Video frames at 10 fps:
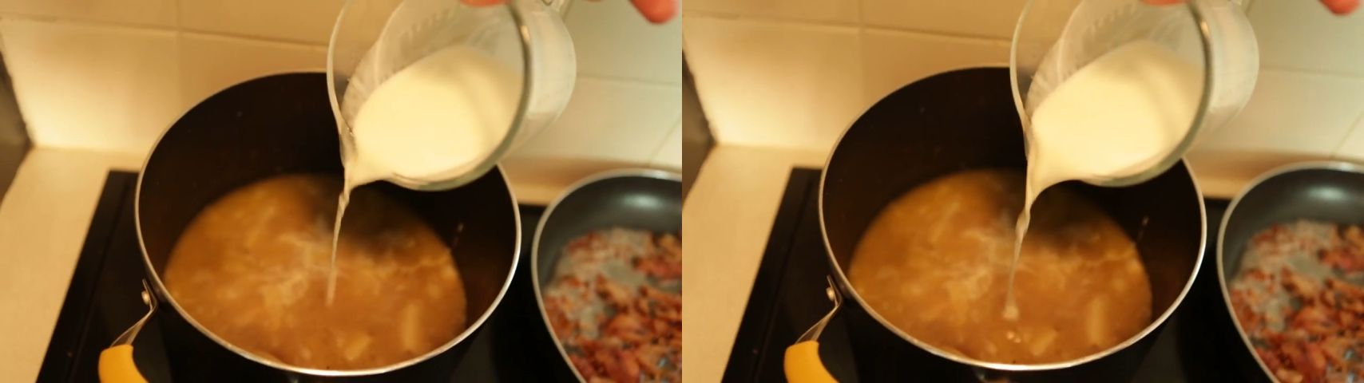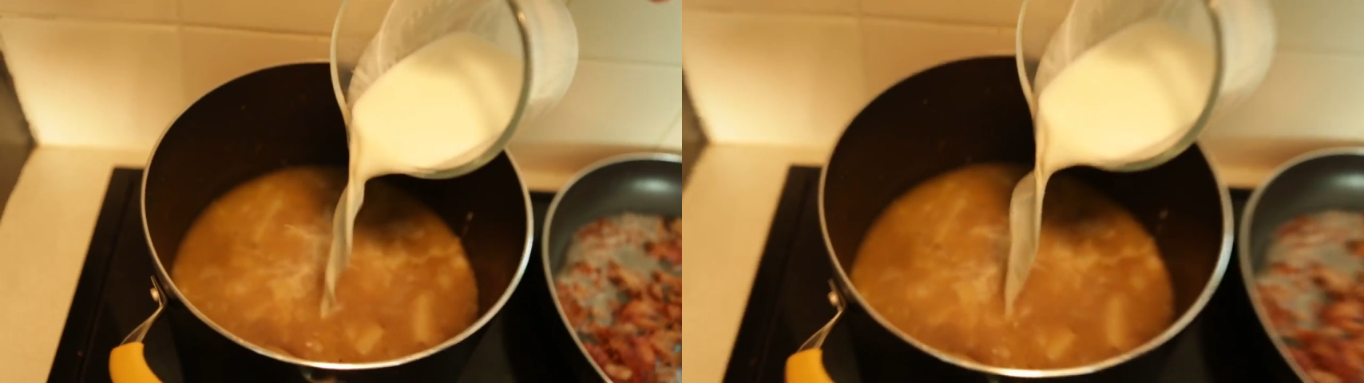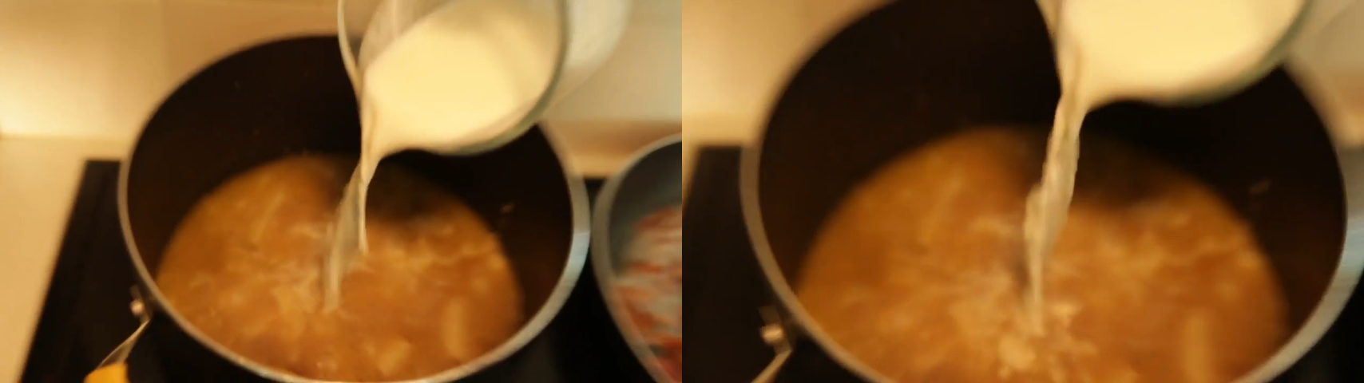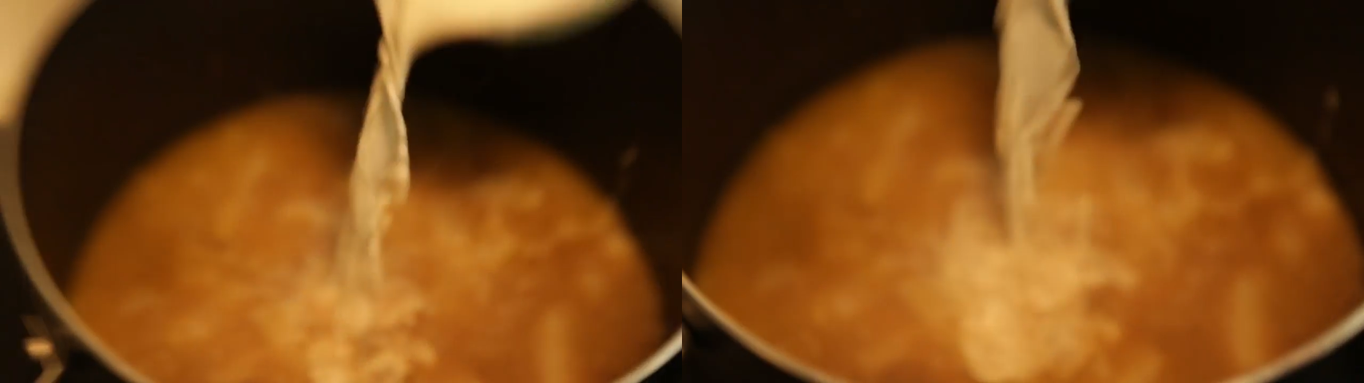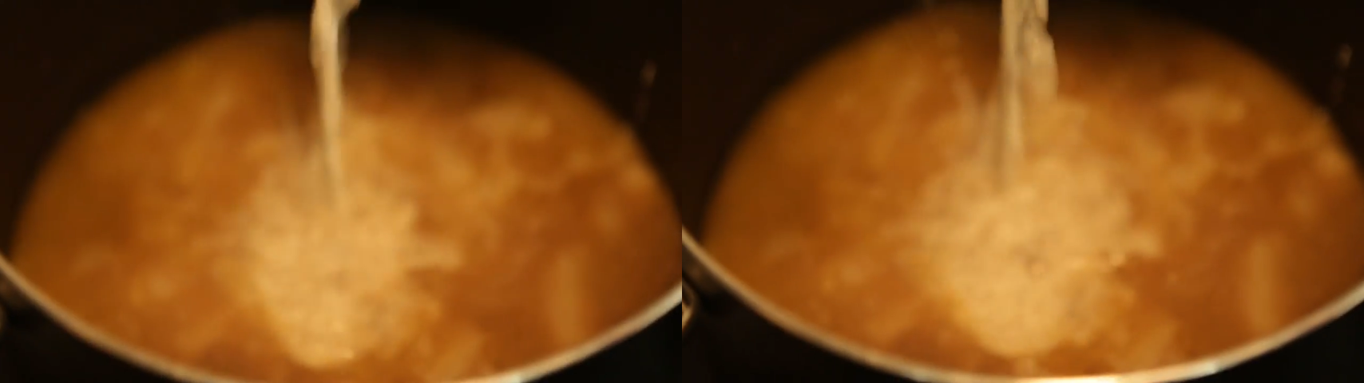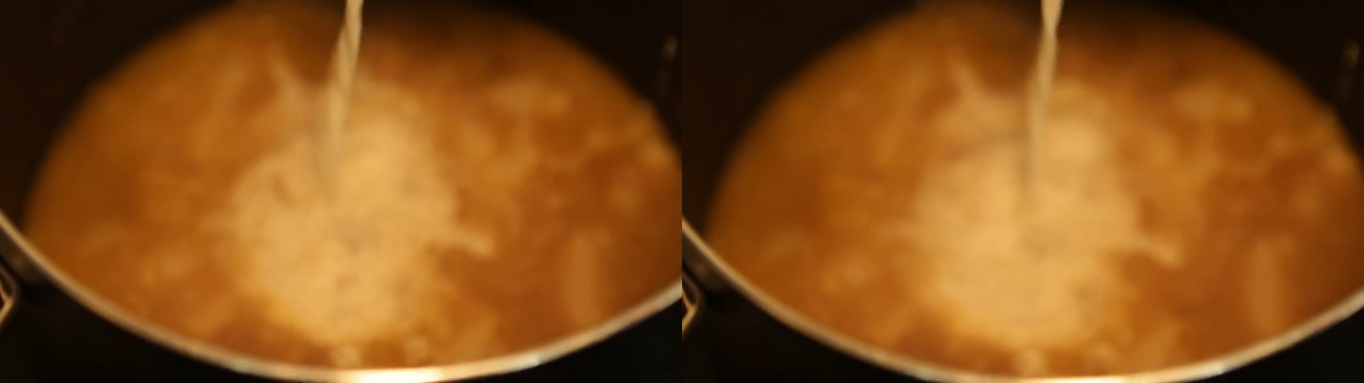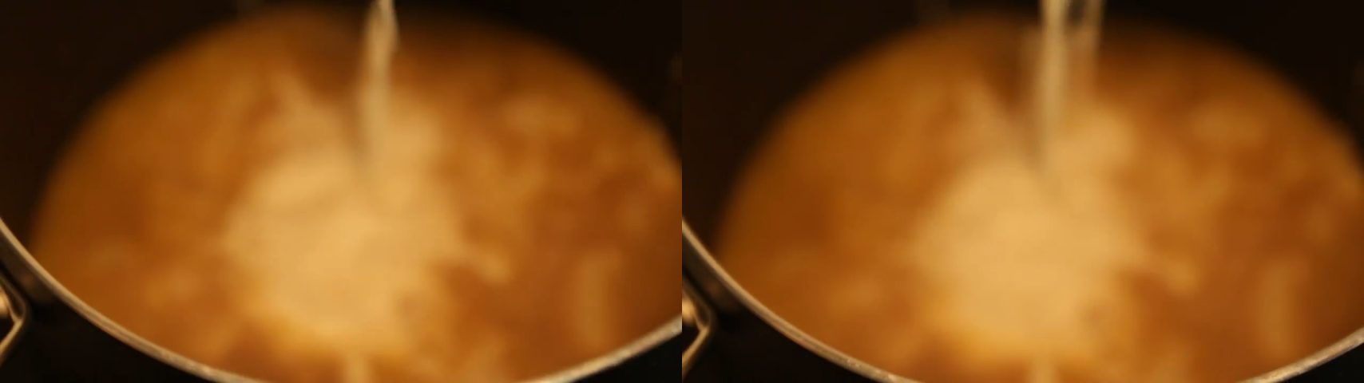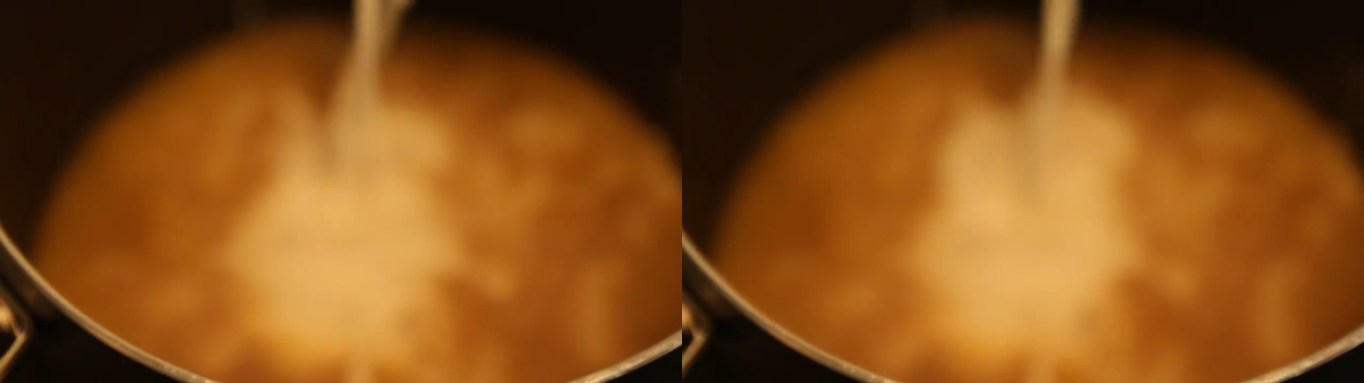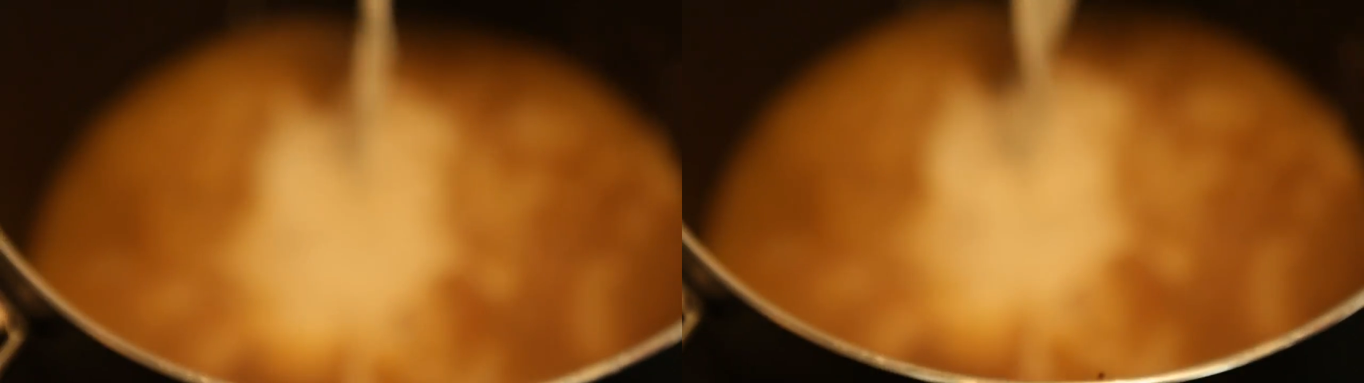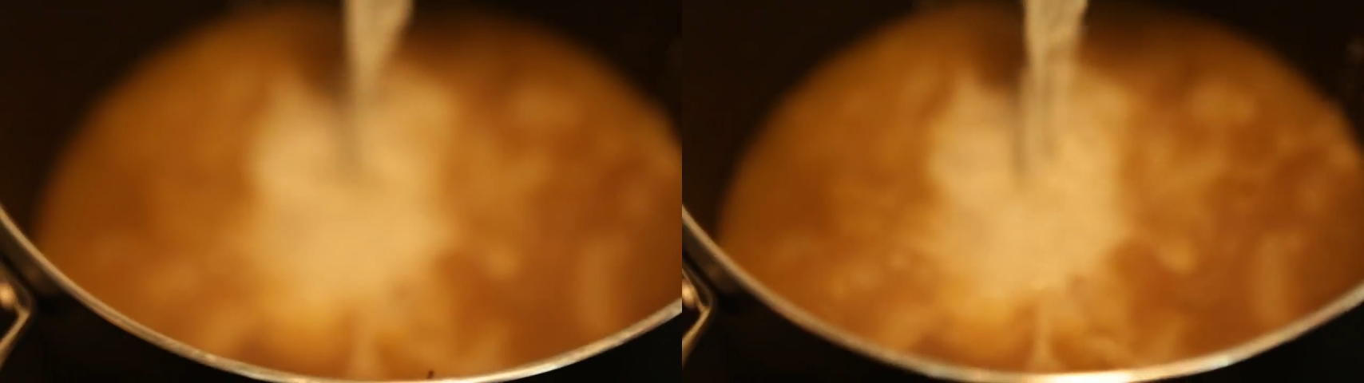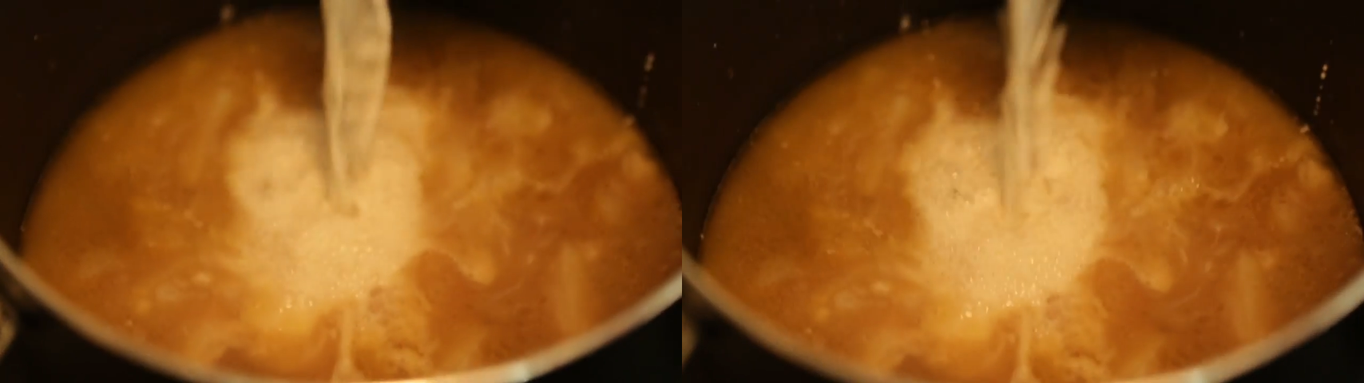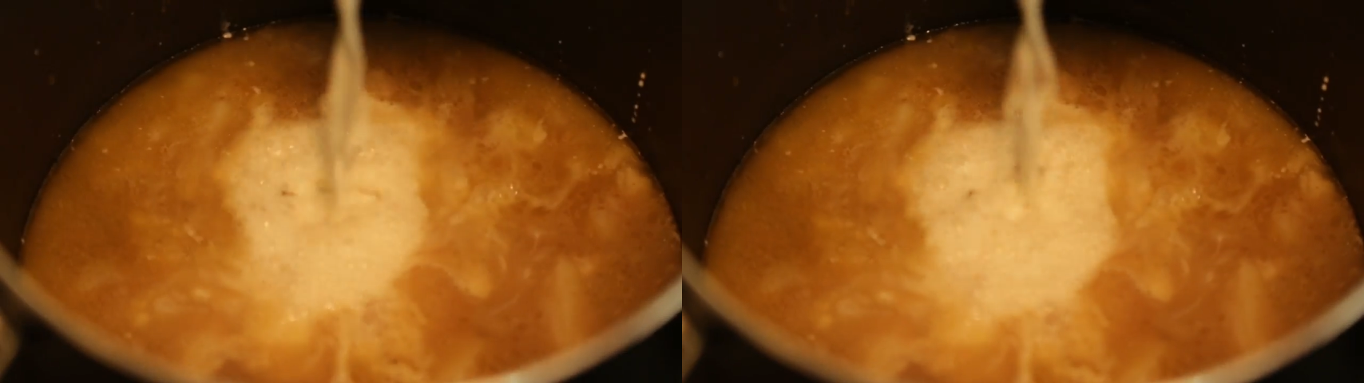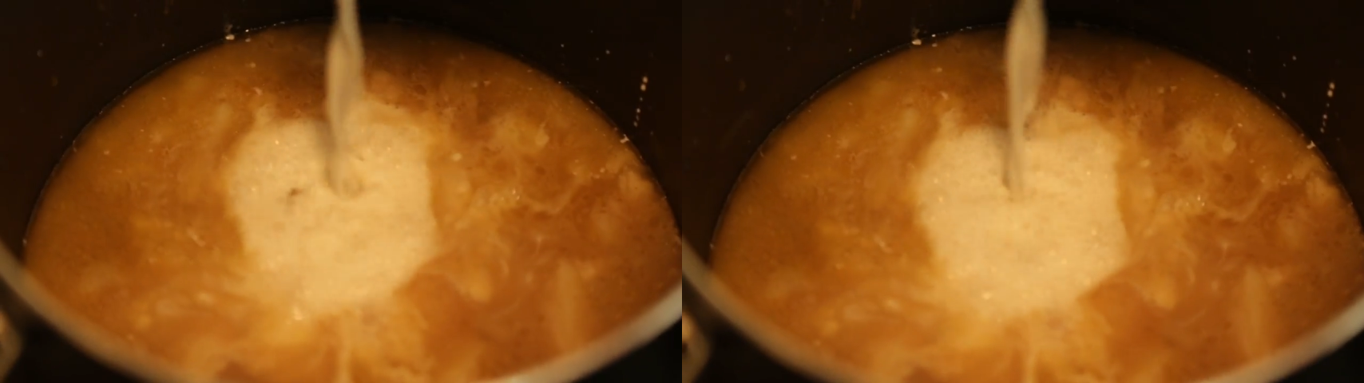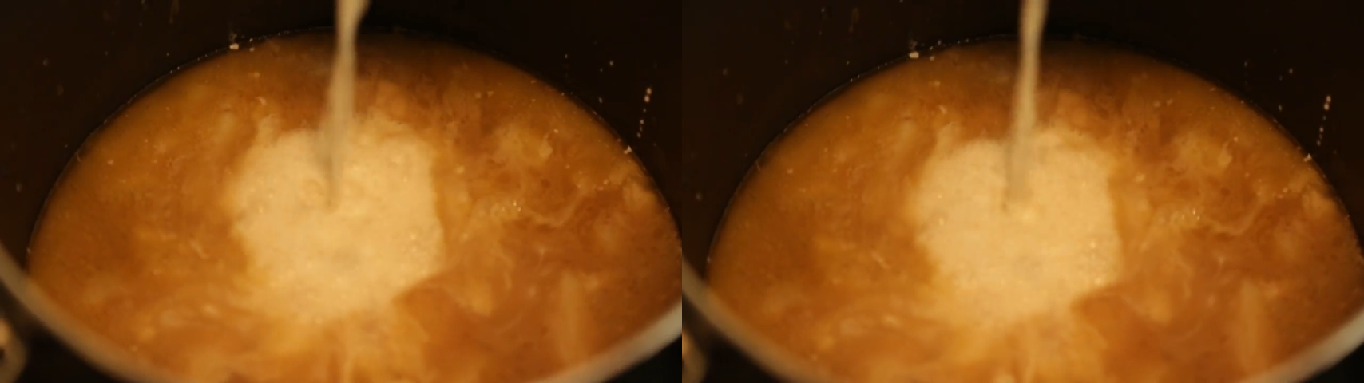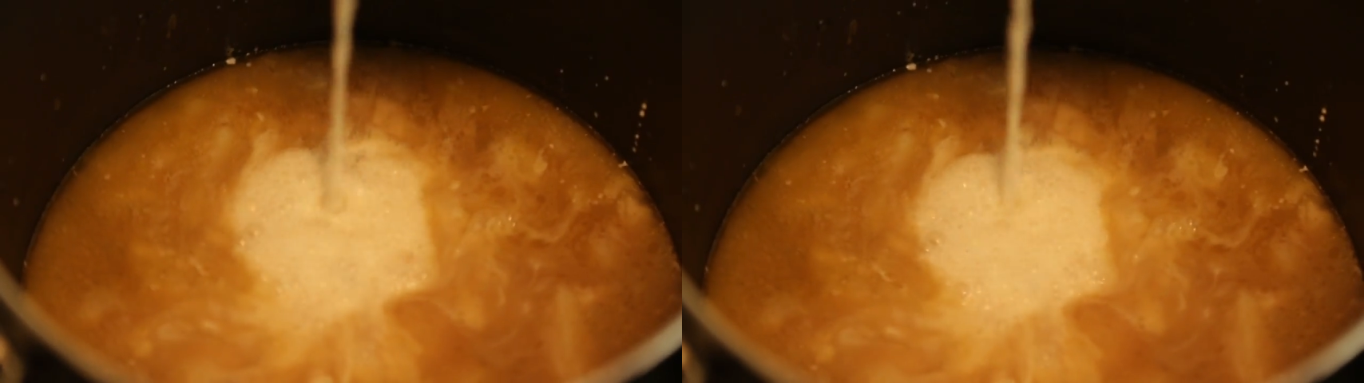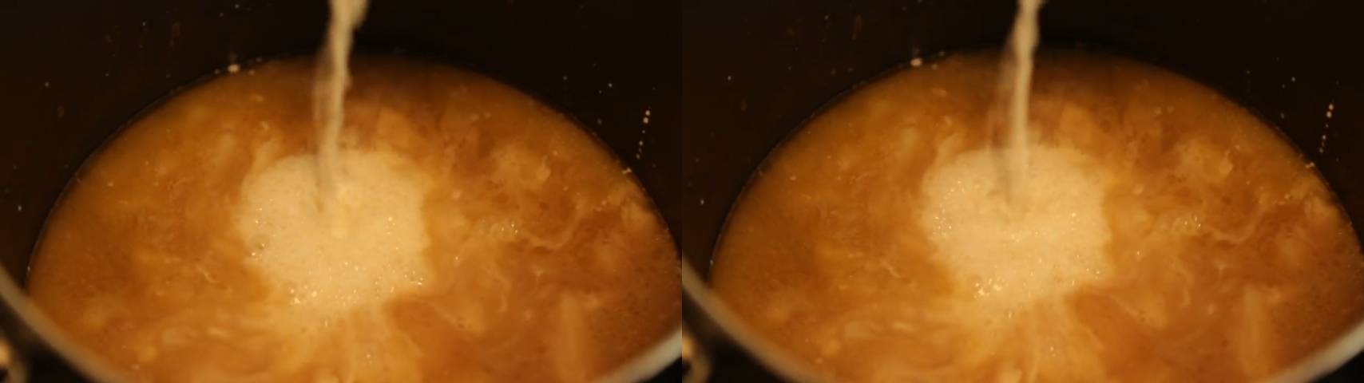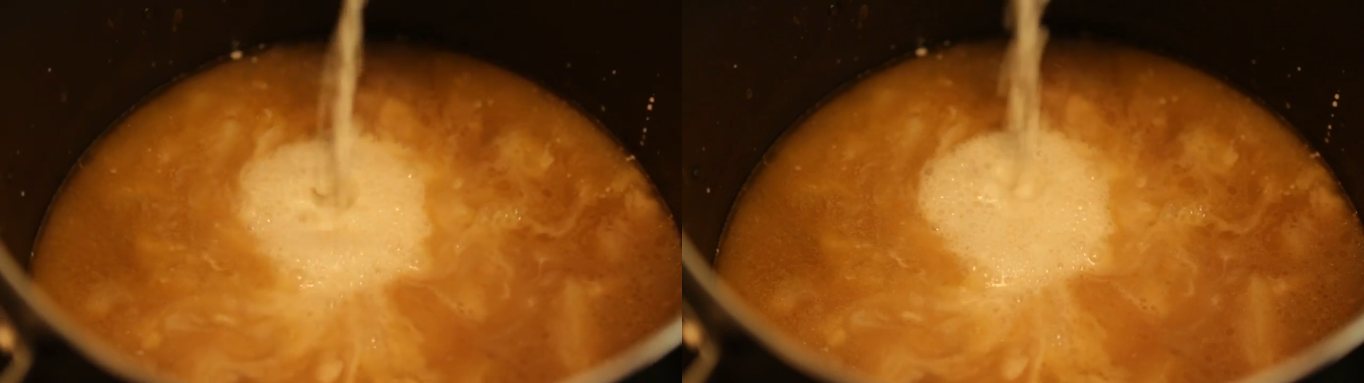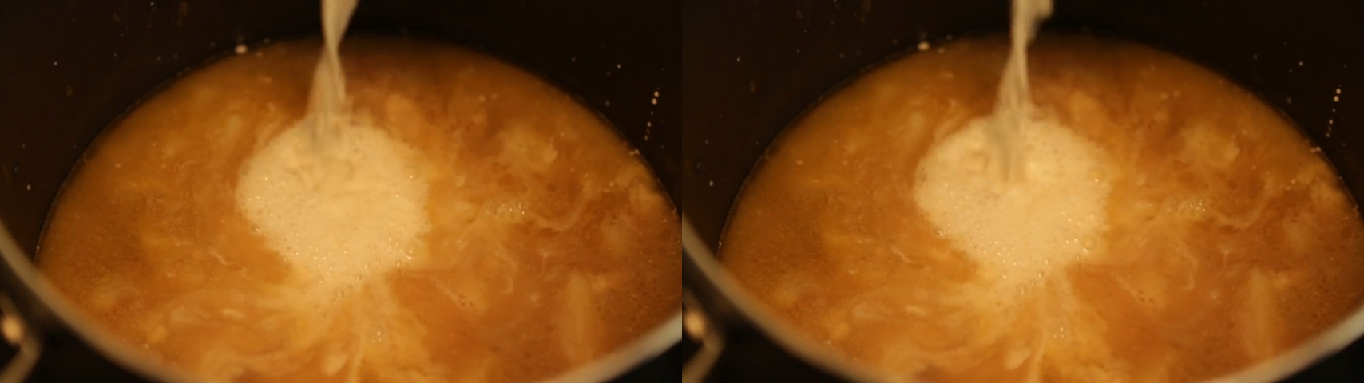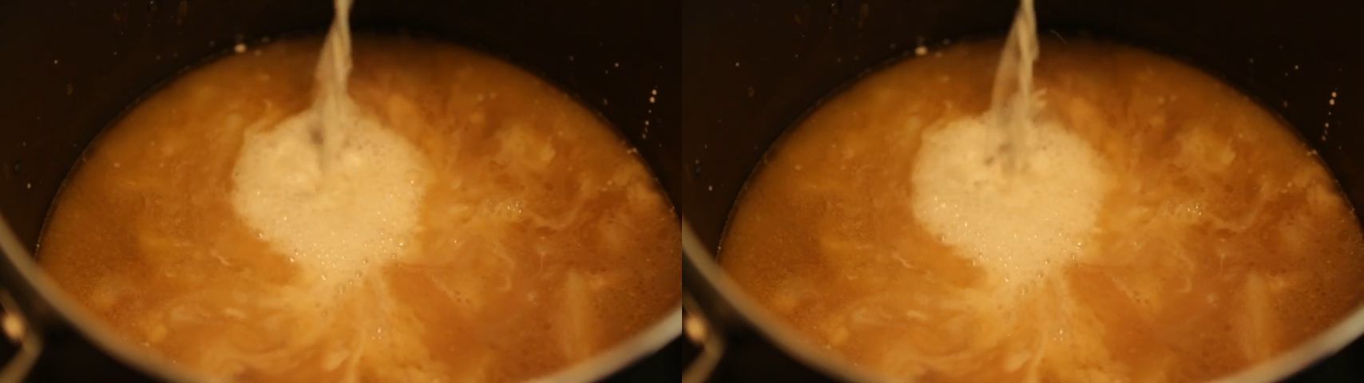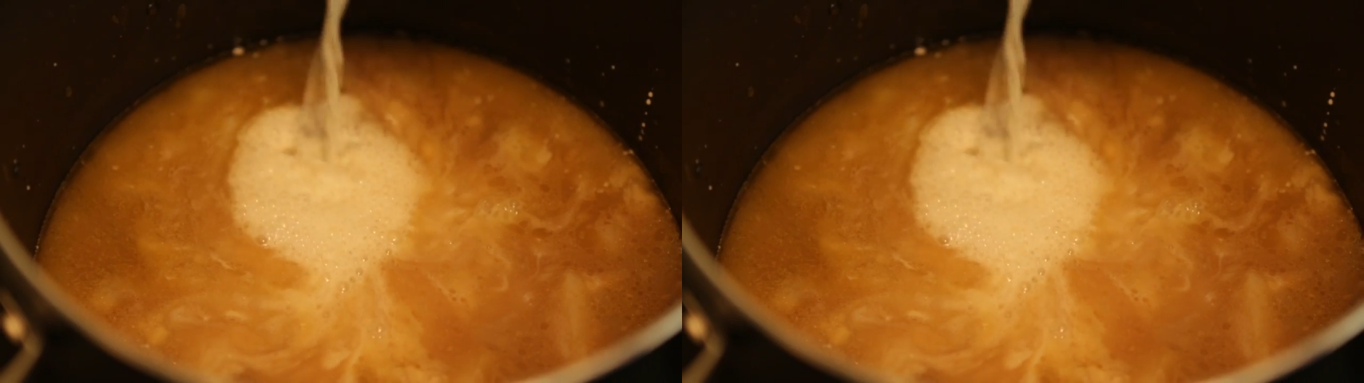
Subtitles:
Nobody's mouth can be seen.